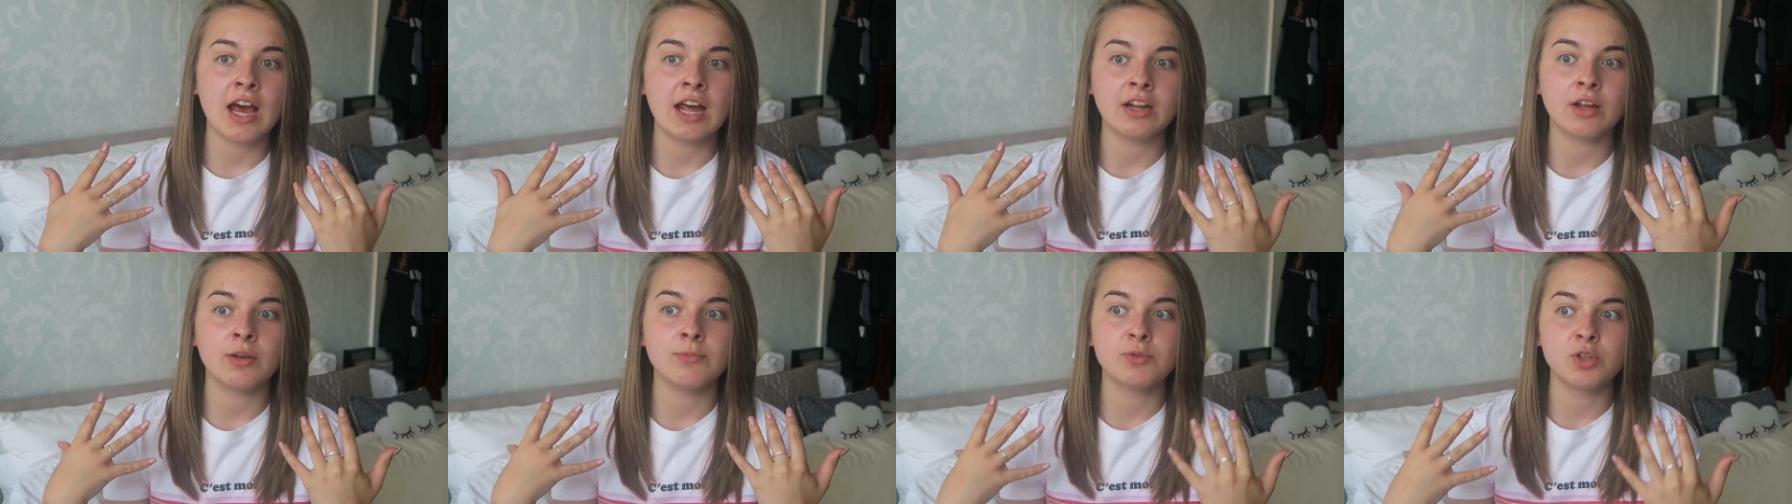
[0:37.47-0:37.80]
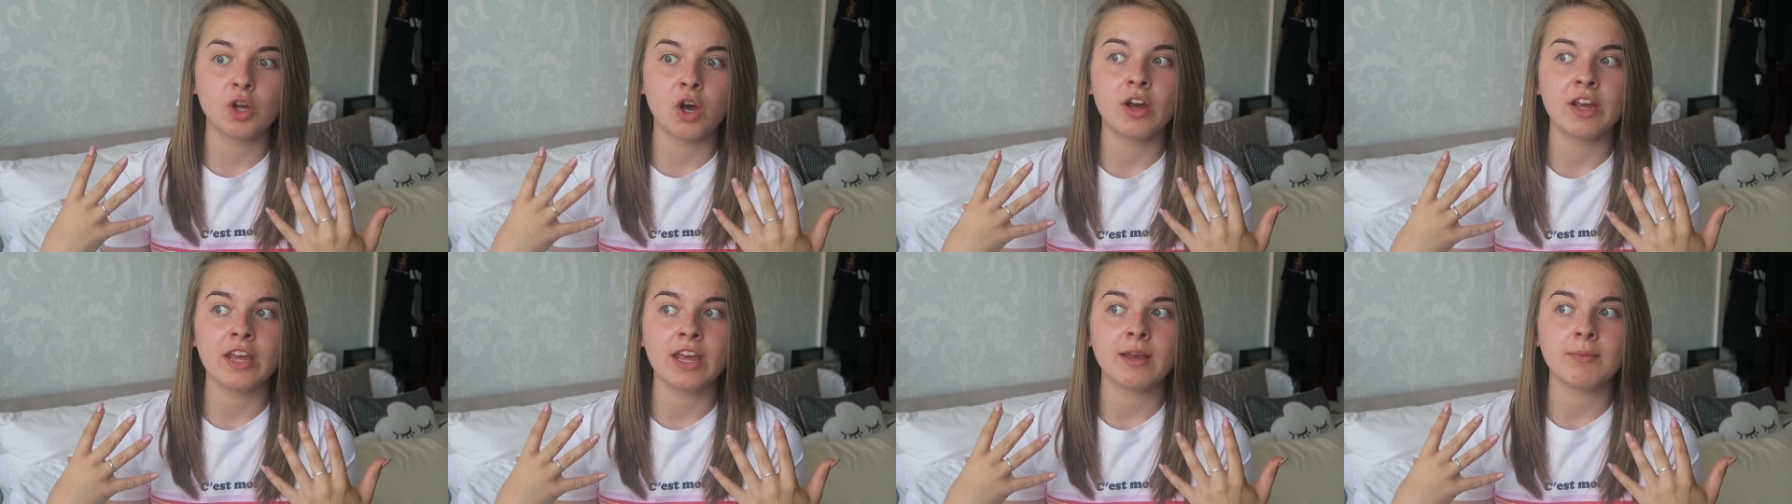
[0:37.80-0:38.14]
and I'm
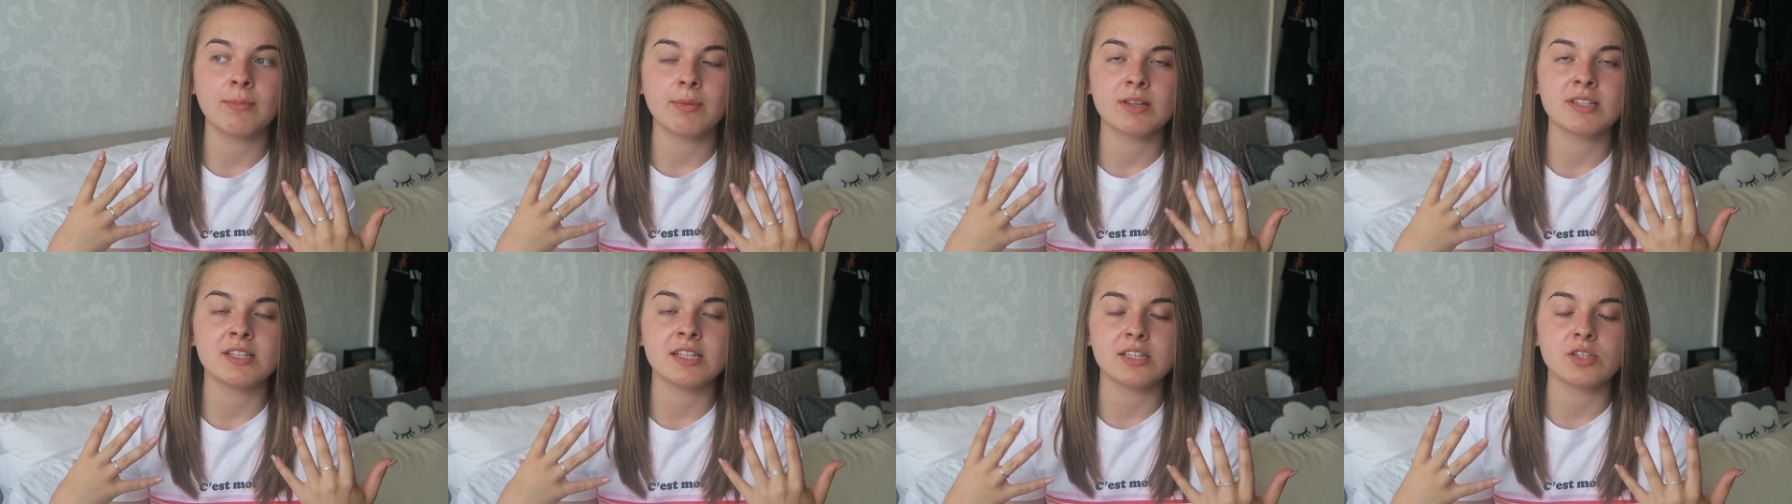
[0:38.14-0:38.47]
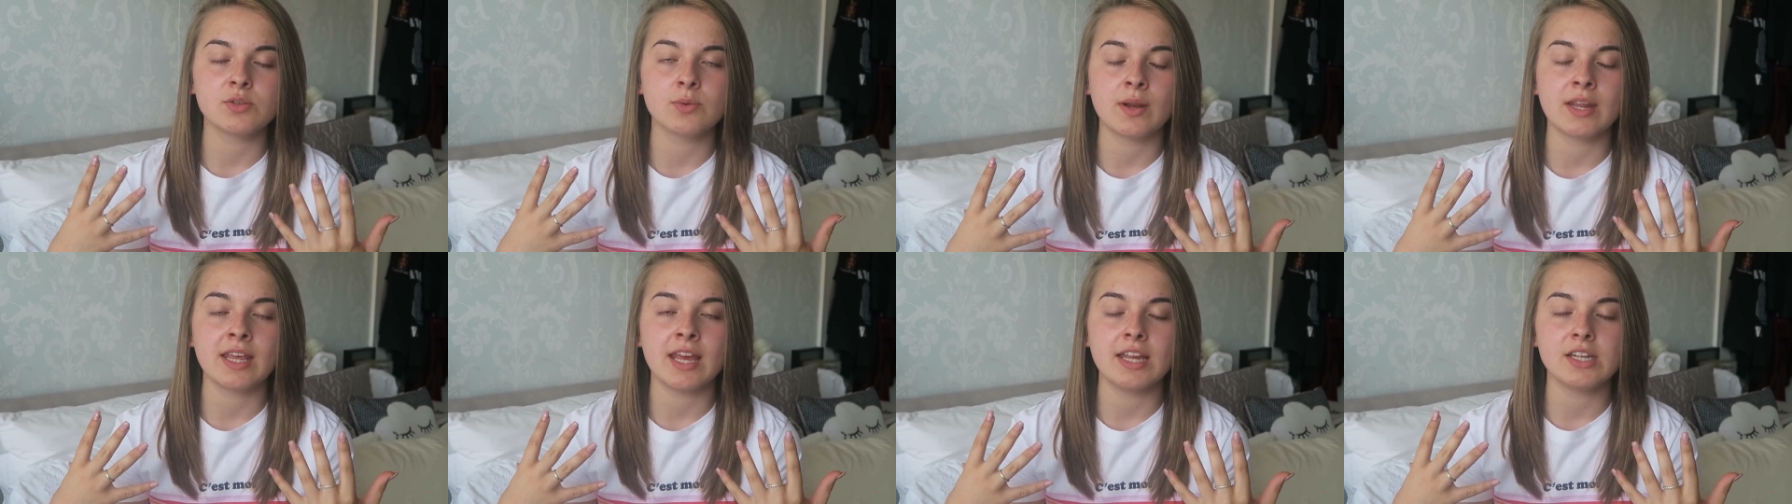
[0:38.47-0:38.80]
dying because
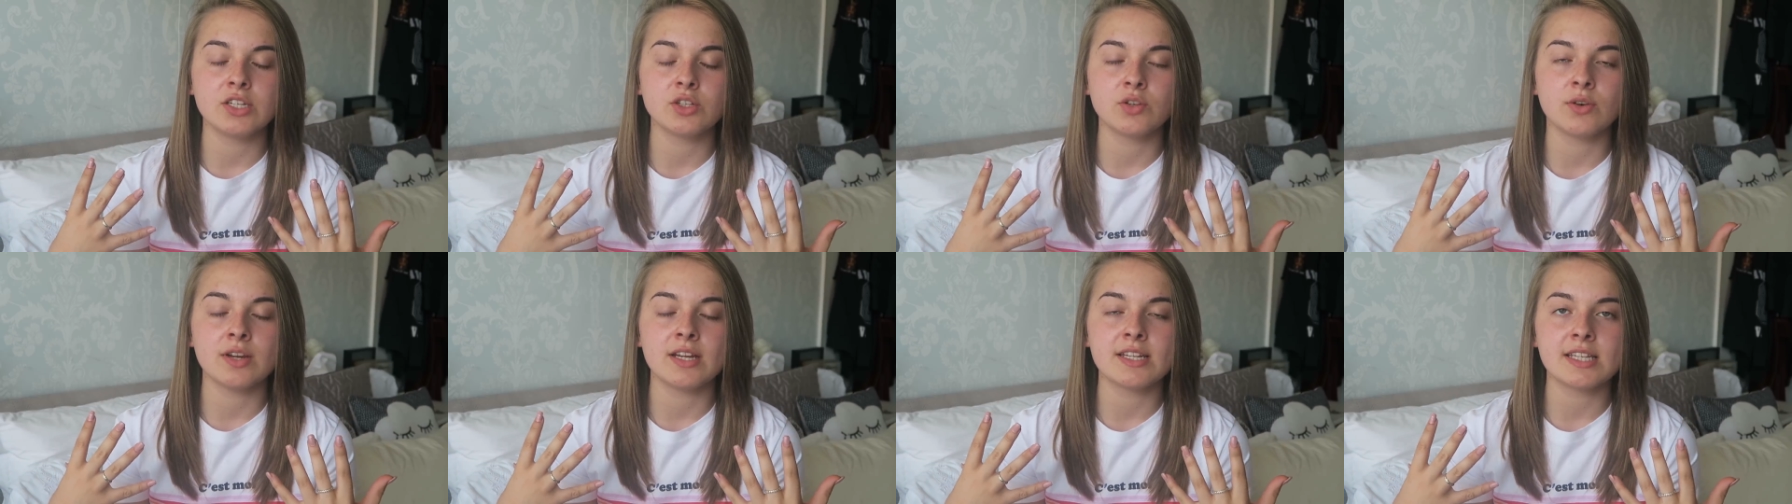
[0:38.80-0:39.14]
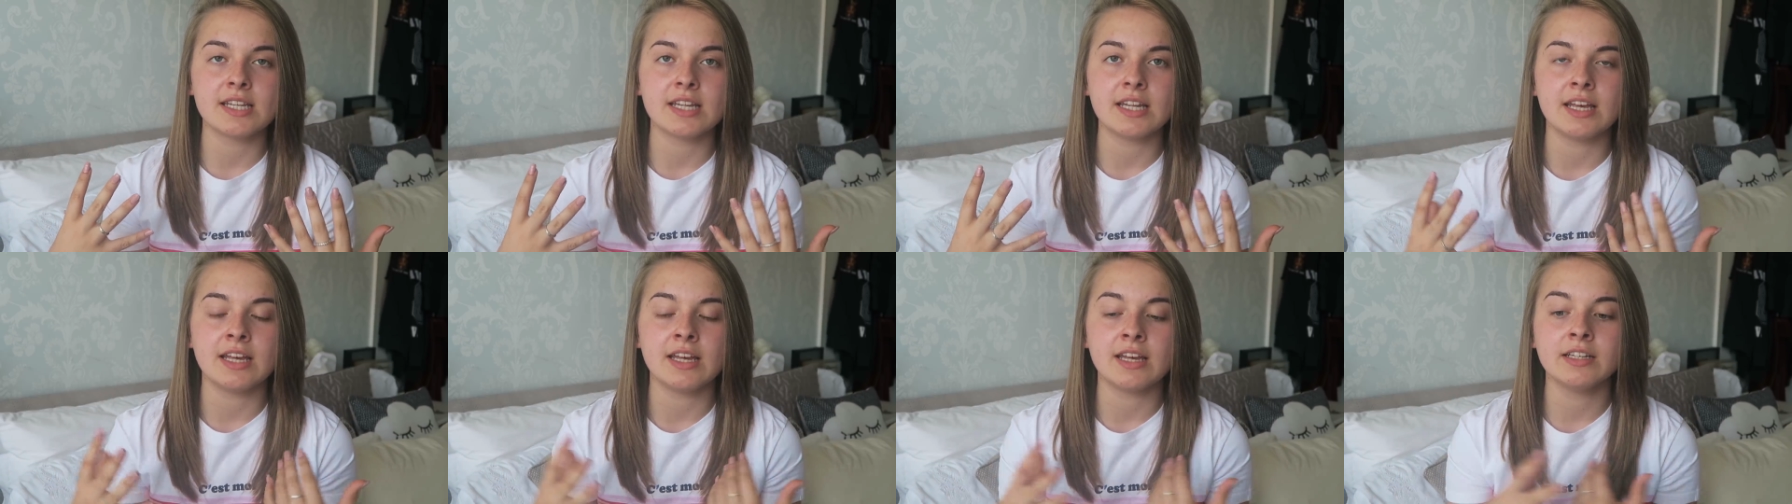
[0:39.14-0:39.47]
it's 28 degrees
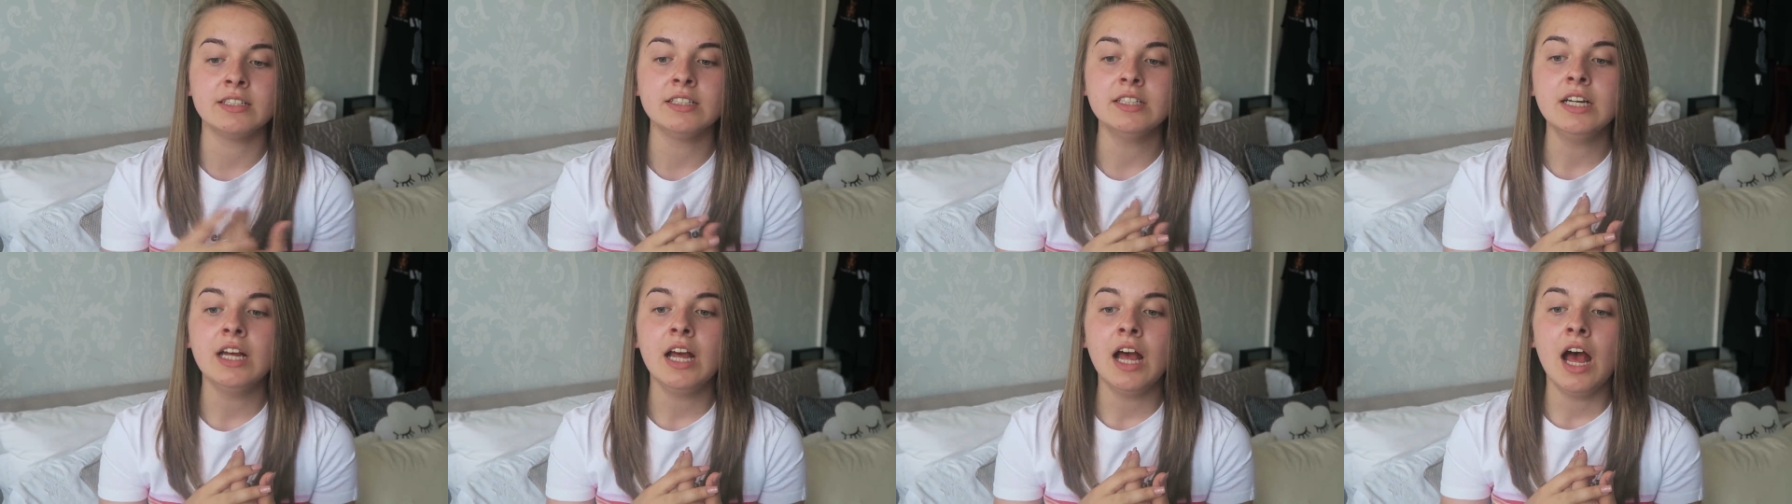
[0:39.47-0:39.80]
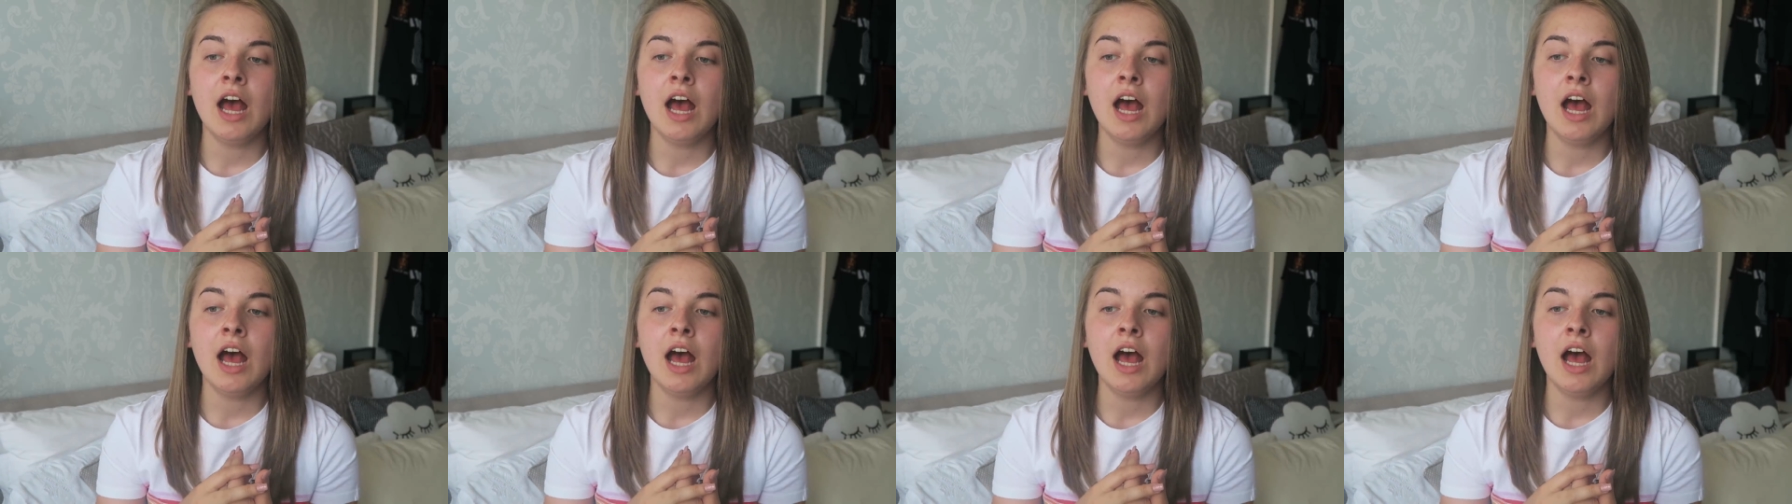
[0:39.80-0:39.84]
in here.